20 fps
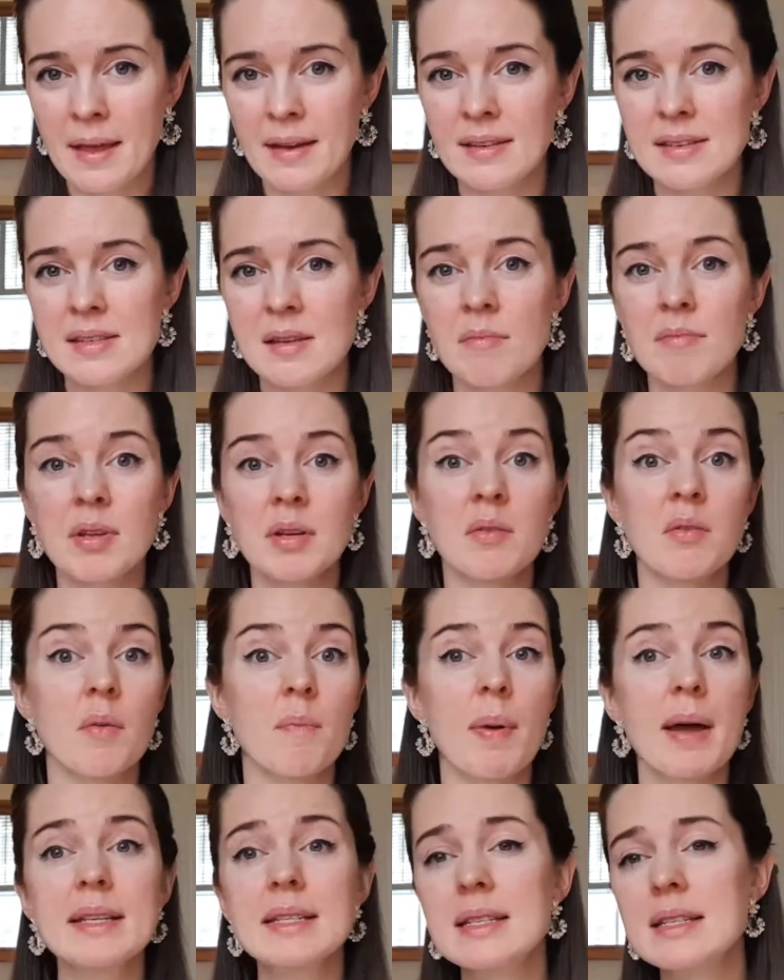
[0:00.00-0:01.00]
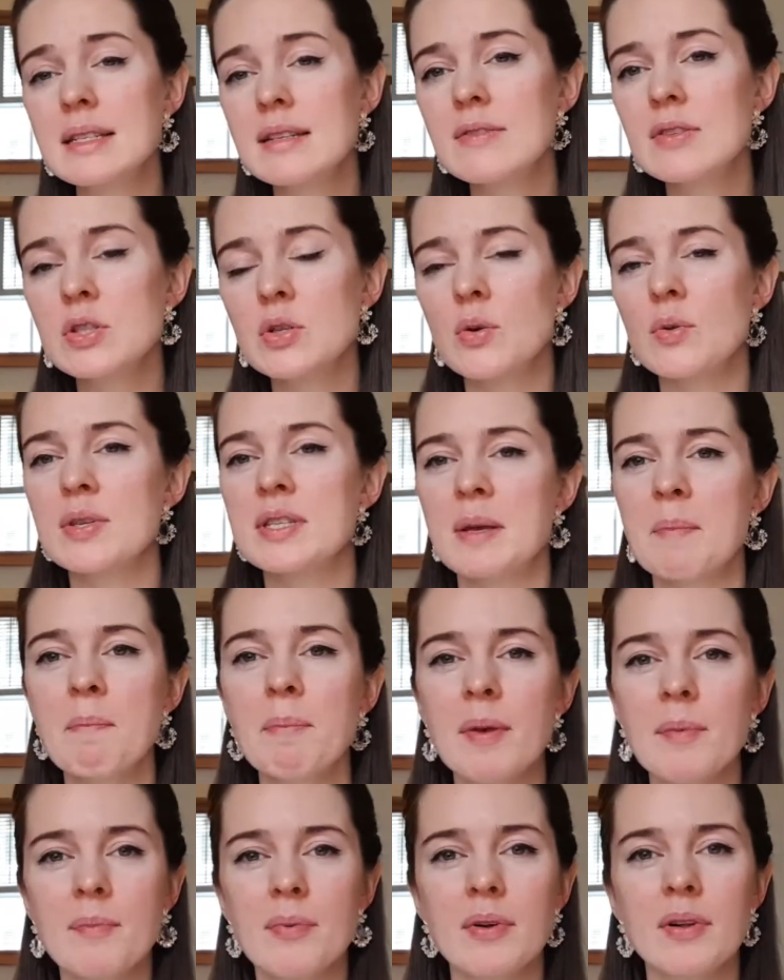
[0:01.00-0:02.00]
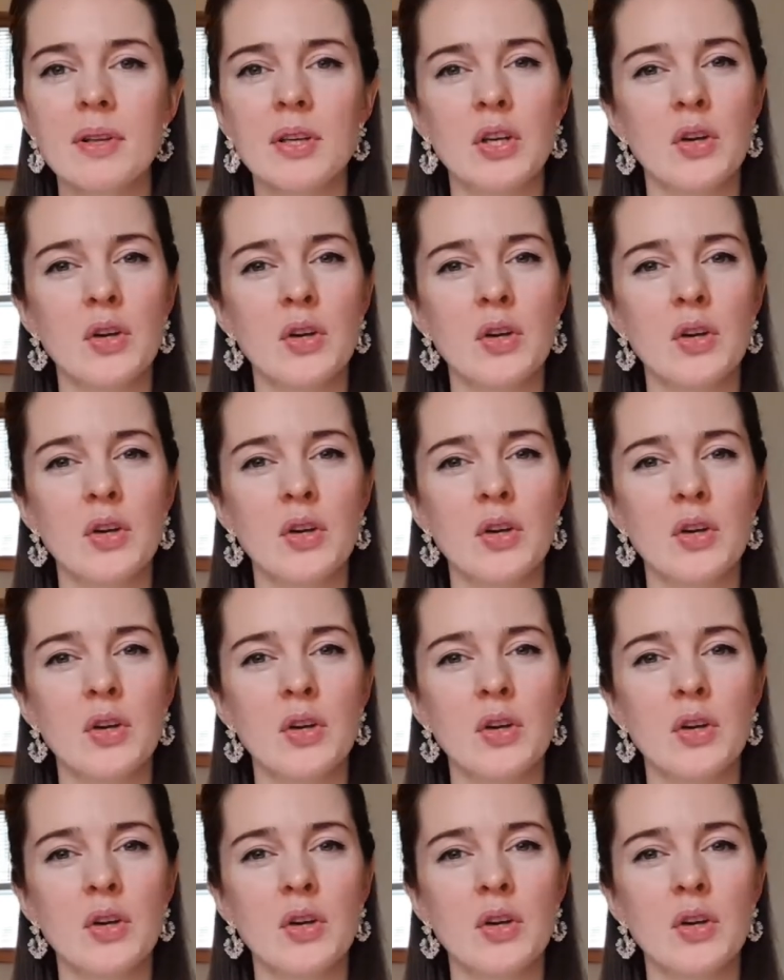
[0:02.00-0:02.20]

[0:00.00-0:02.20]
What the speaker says: Something repetitive. So some people,